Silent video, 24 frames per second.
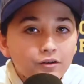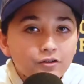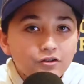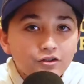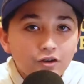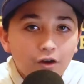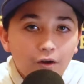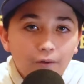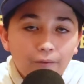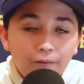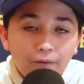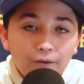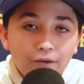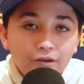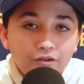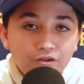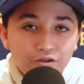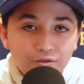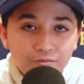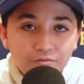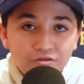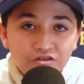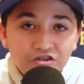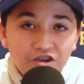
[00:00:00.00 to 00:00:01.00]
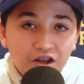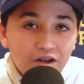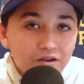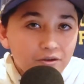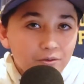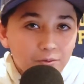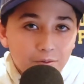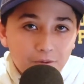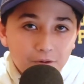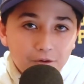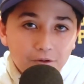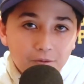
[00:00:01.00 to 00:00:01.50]
John Lynch, Jed
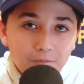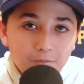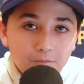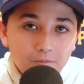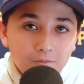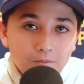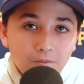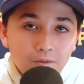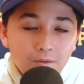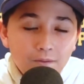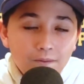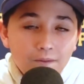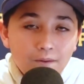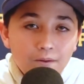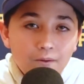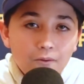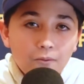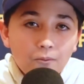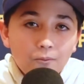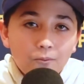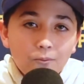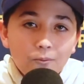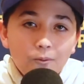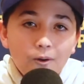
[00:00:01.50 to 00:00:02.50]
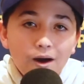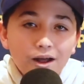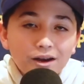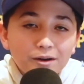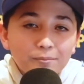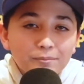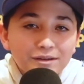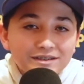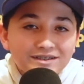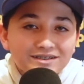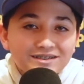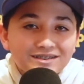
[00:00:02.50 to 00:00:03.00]
York, what a
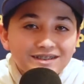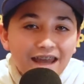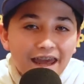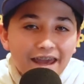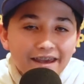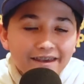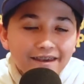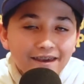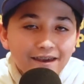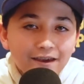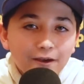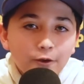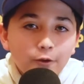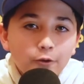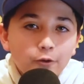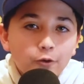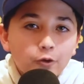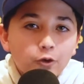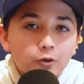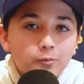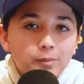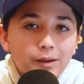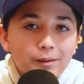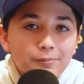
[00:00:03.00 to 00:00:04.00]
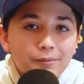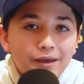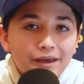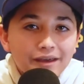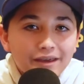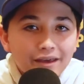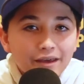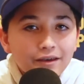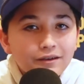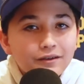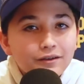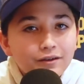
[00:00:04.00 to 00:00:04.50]
mistake you would be
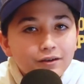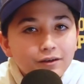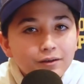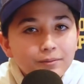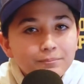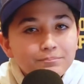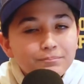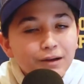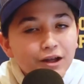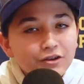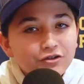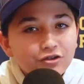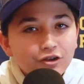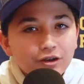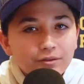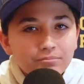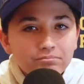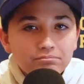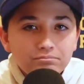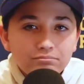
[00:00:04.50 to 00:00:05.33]
making by trading